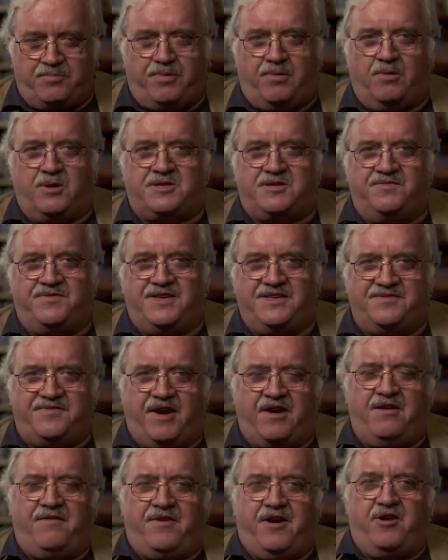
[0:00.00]
reports of these
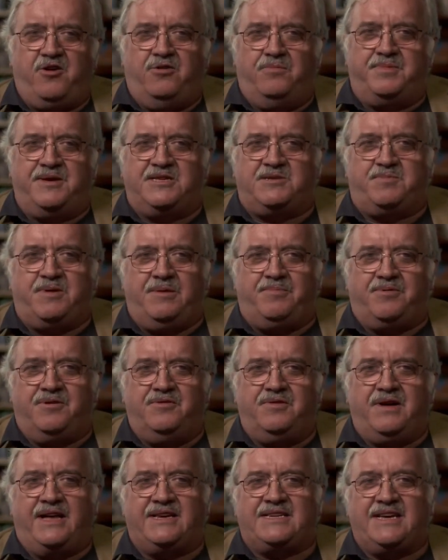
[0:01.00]
very, very obese people
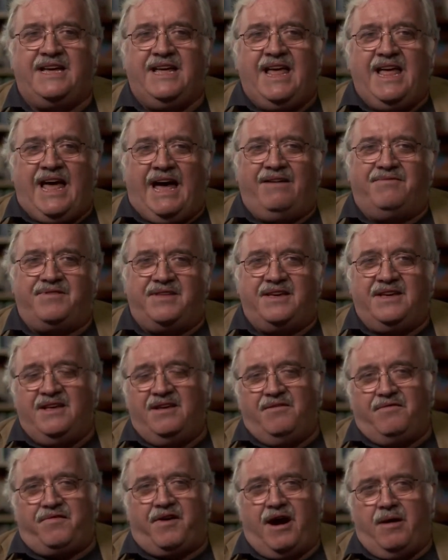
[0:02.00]
who had to have the
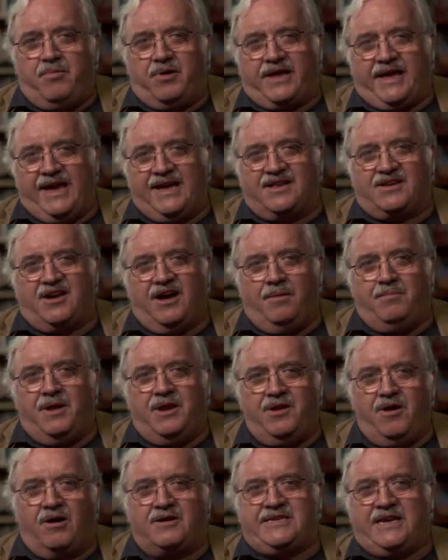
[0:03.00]
fire brigade come
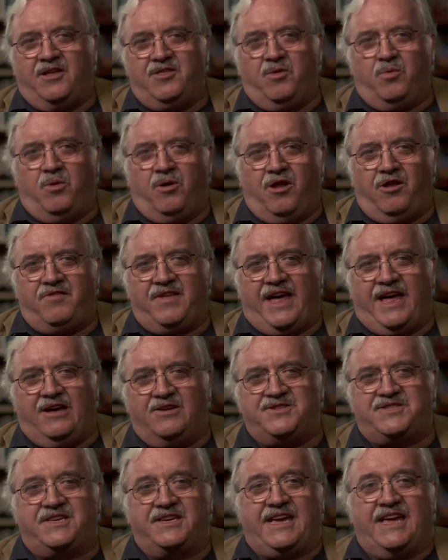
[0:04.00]
and knock down the wall of the
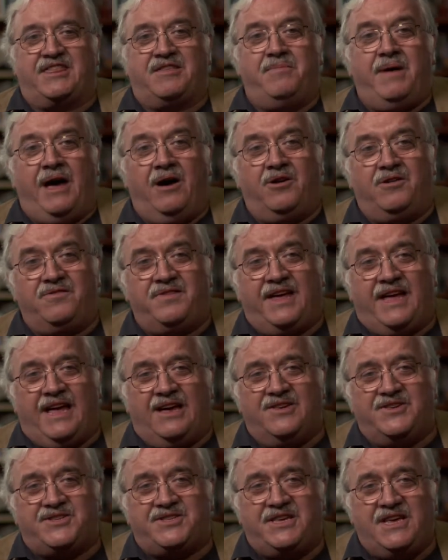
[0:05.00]
house to get them out of the
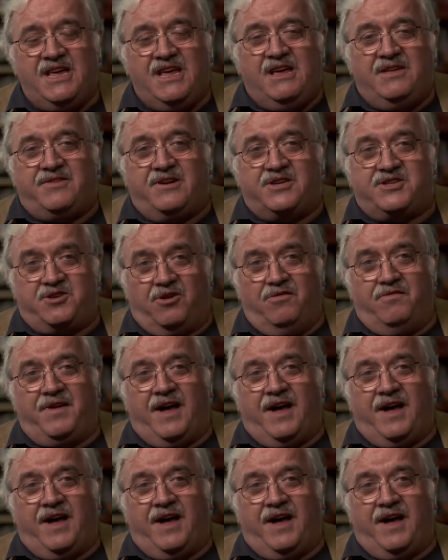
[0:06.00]
house. They're so